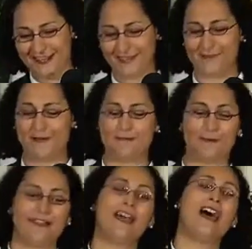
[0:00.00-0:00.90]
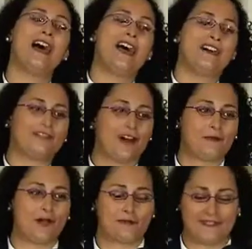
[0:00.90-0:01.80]
document, but for
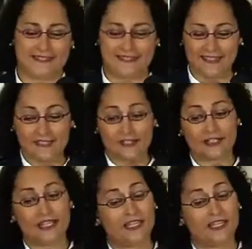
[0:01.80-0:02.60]
our purposes here,